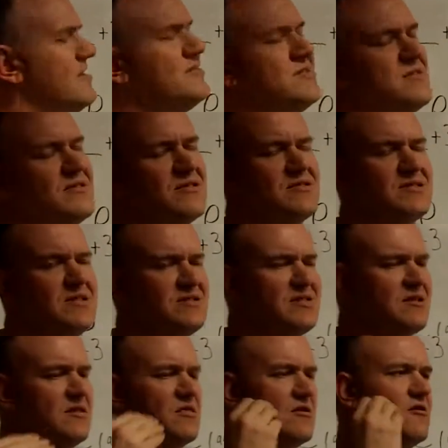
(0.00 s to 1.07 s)
this gets
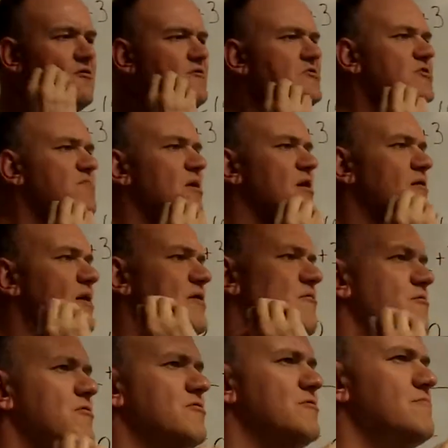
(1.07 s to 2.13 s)
into the collision model. I
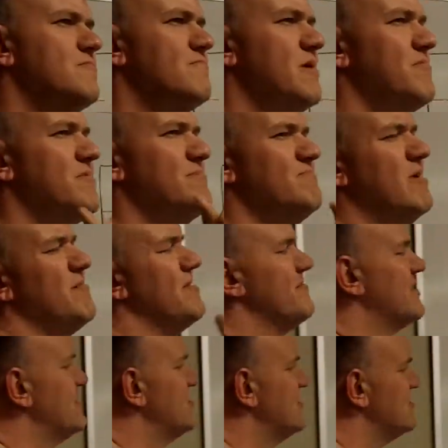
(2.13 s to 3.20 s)
don't want to. Maybe I'm
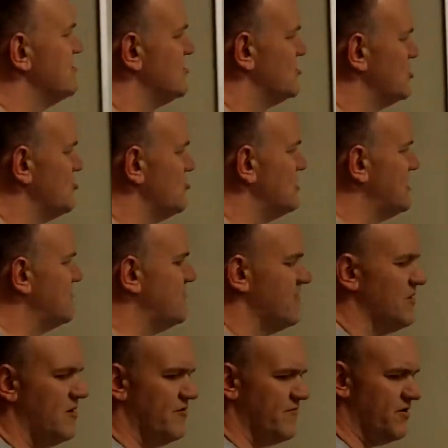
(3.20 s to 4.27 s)
getting into too deep
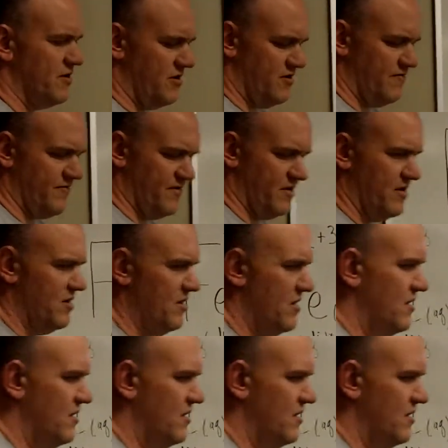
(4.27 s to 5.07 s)
of a